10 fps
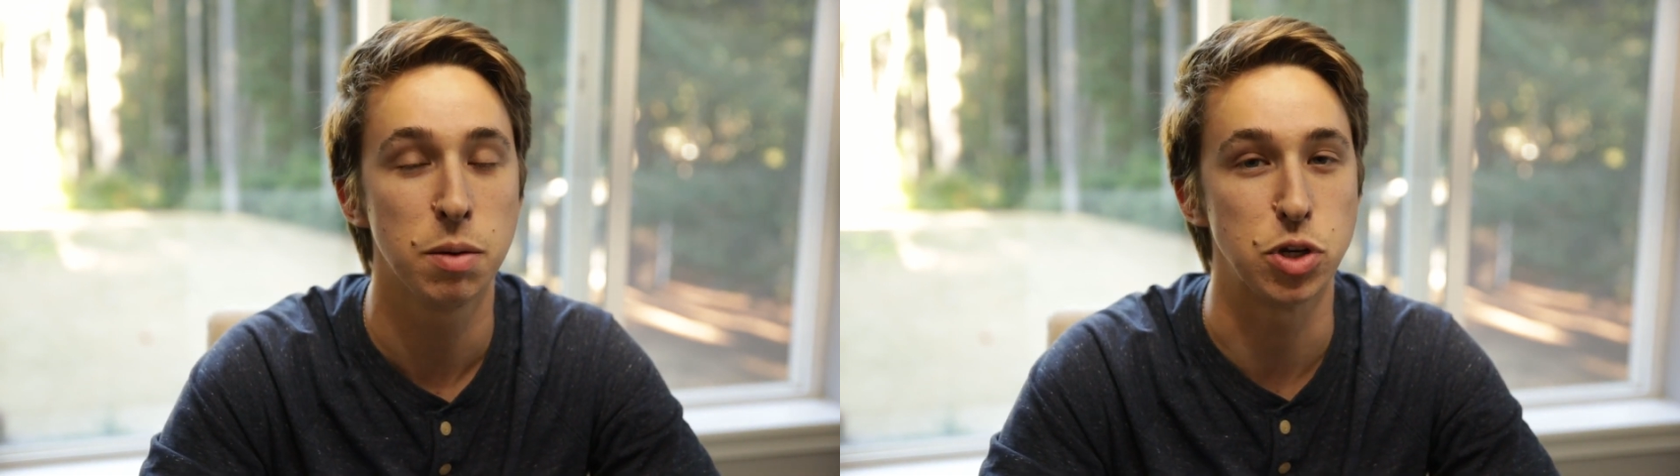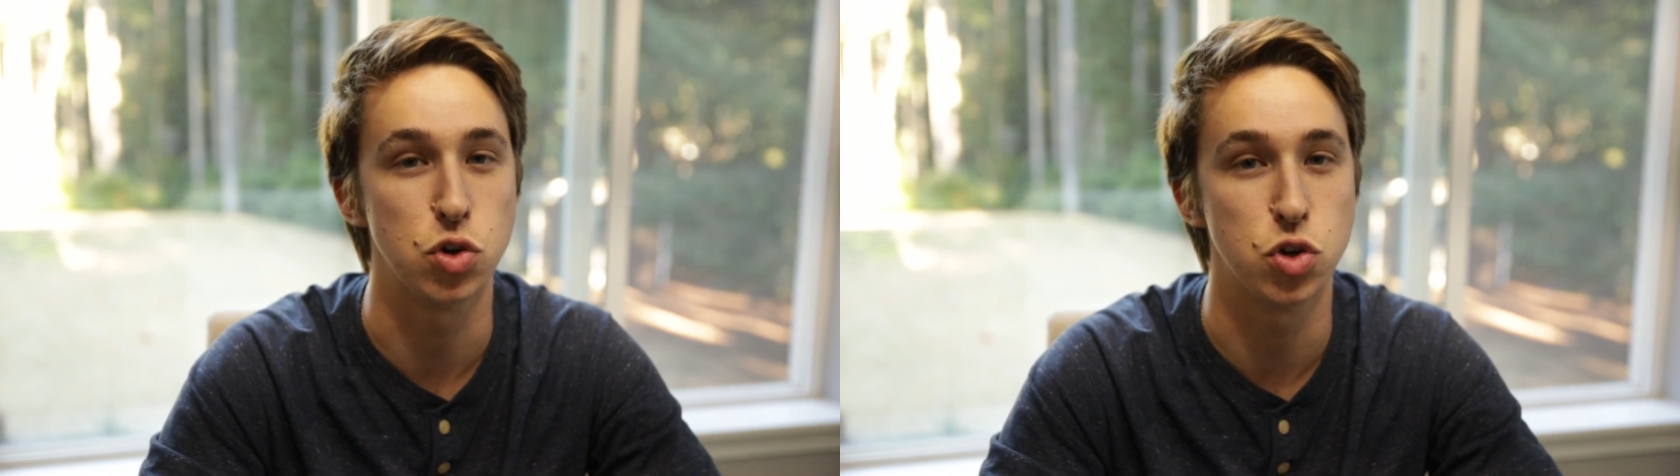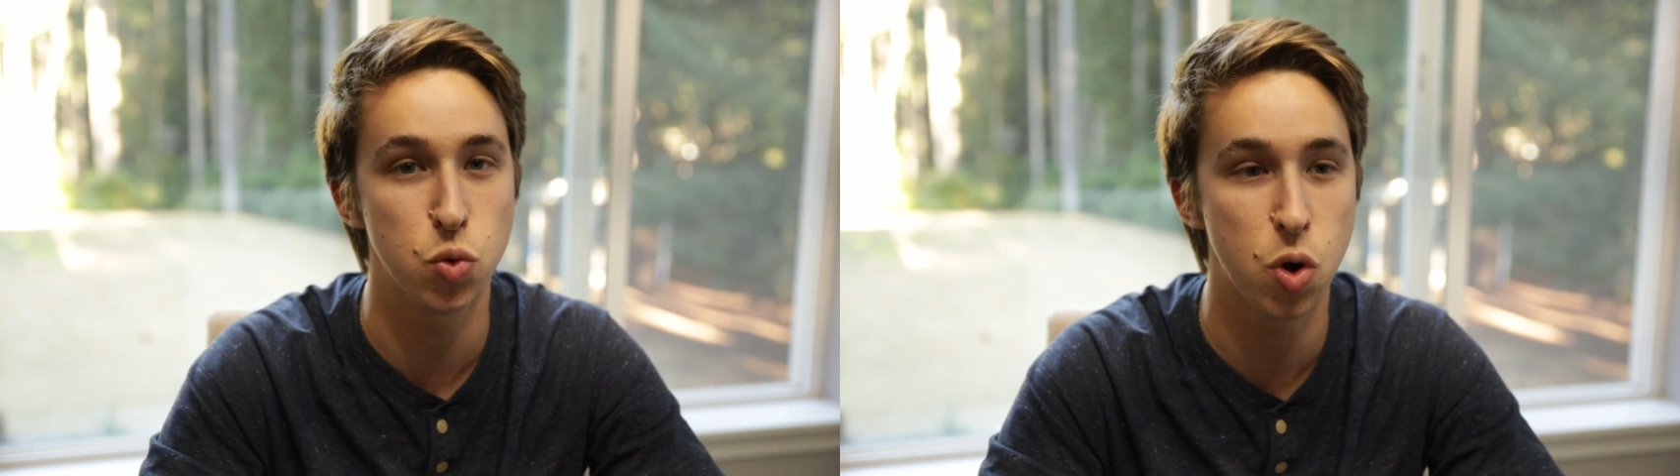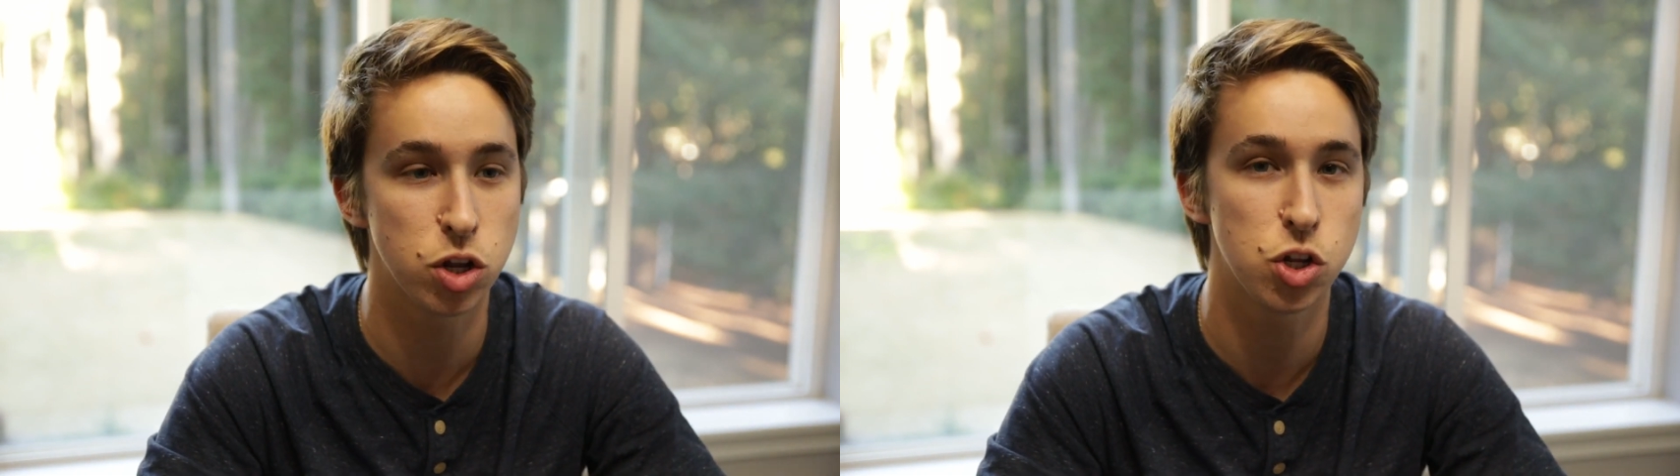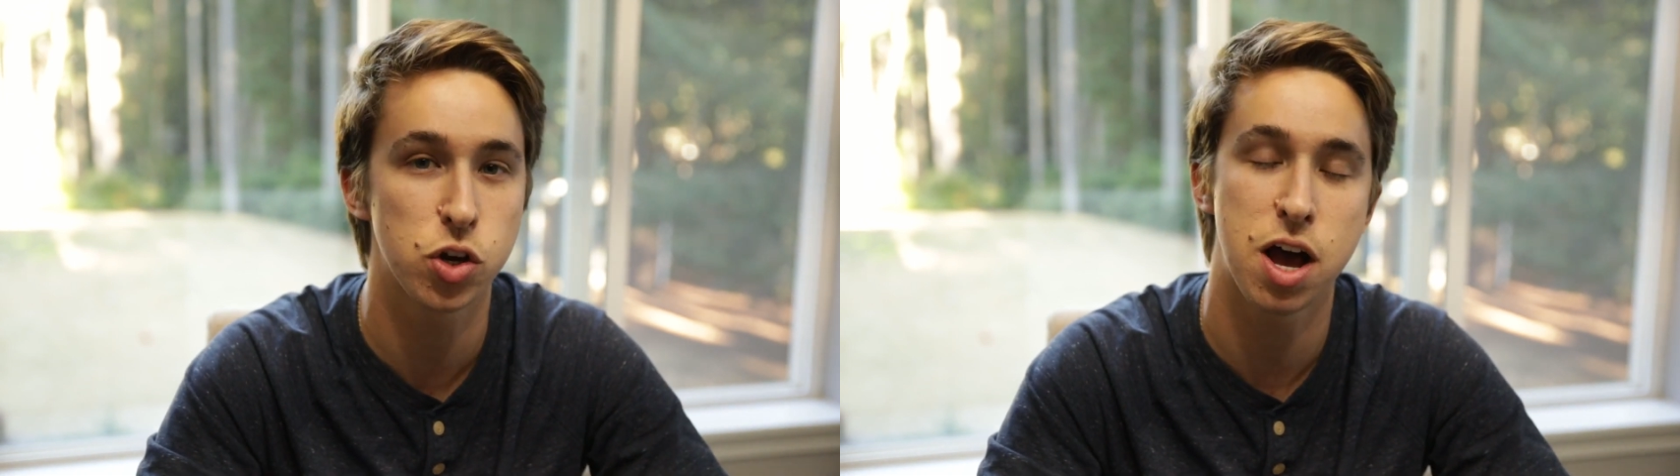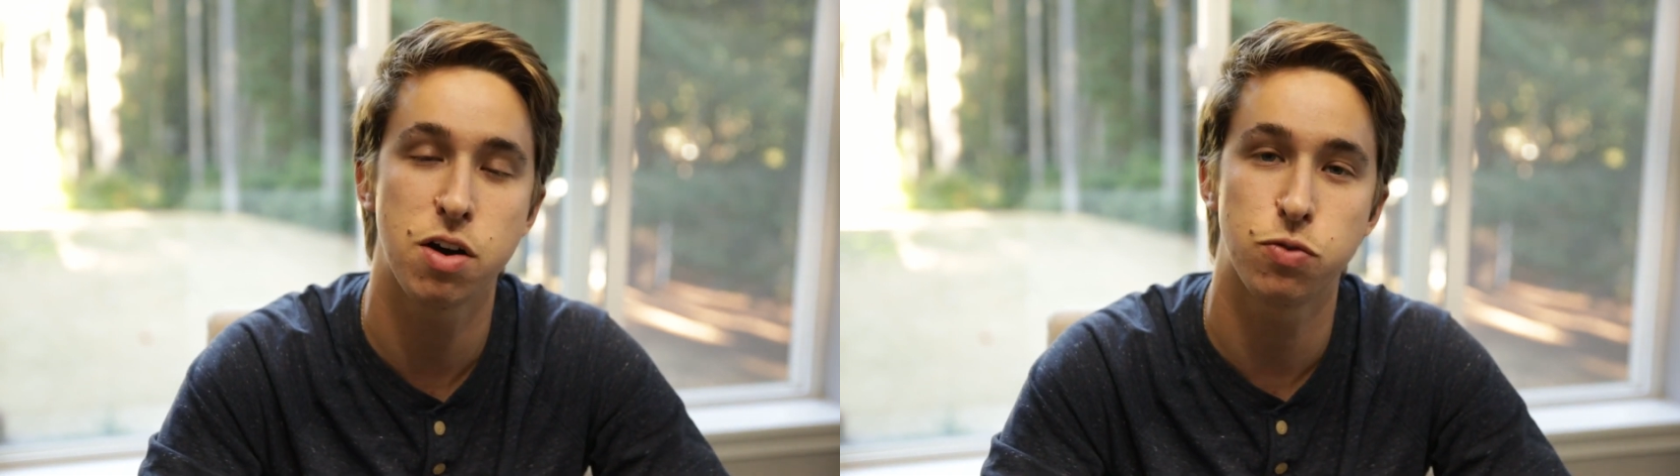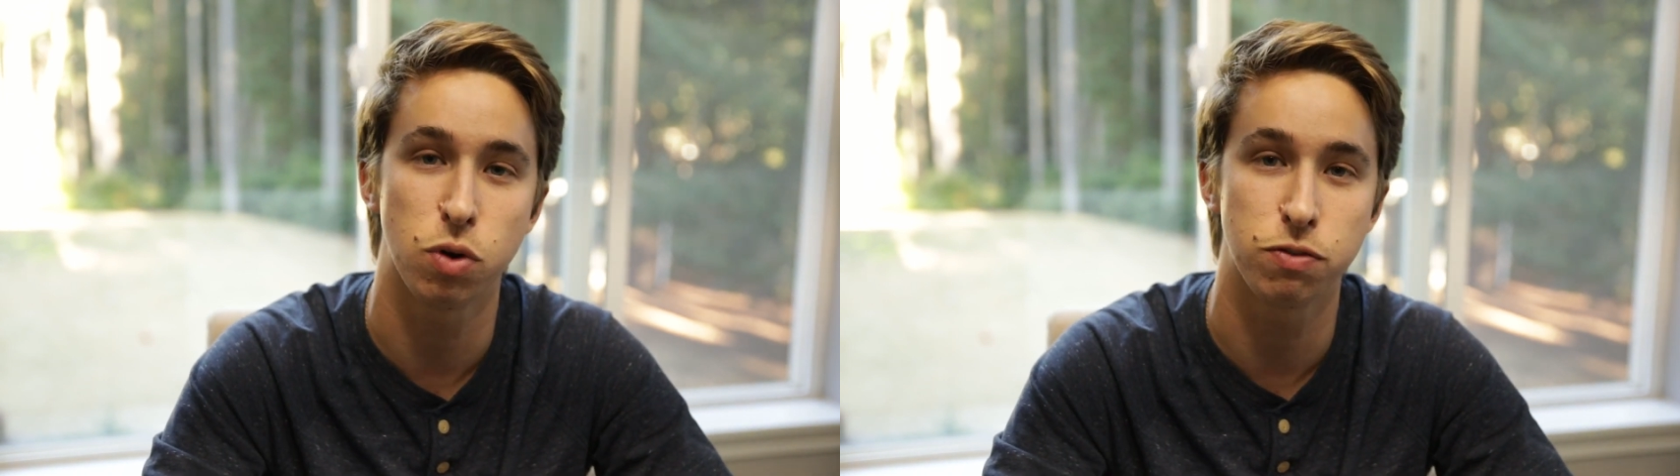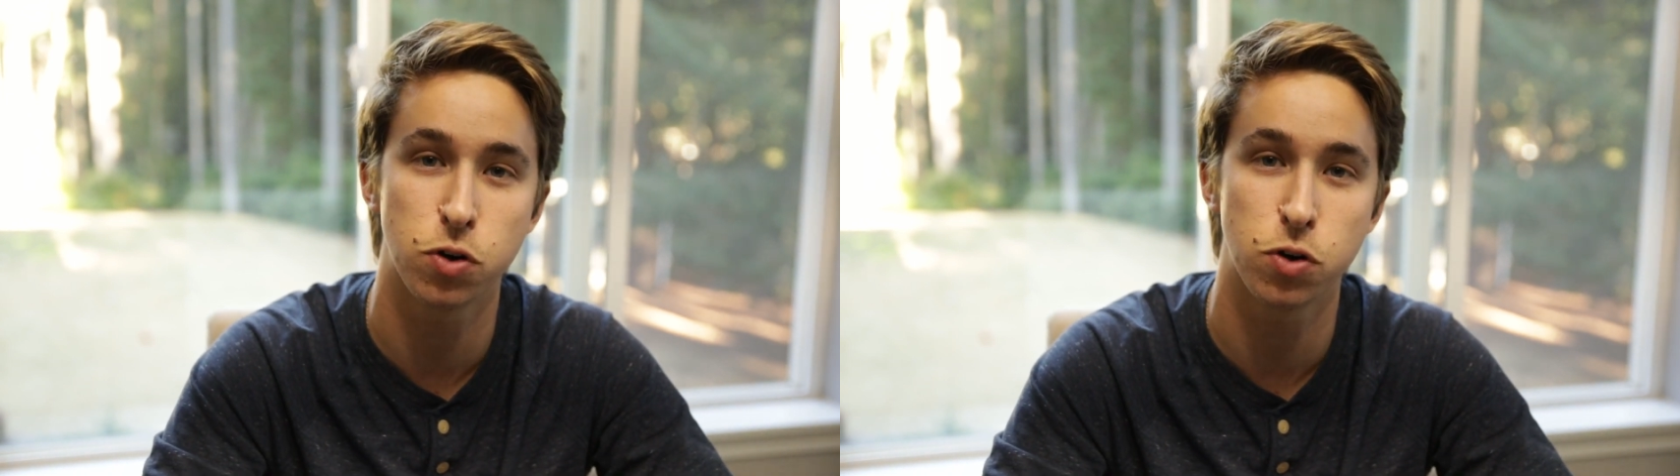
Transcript: but you do want to look out for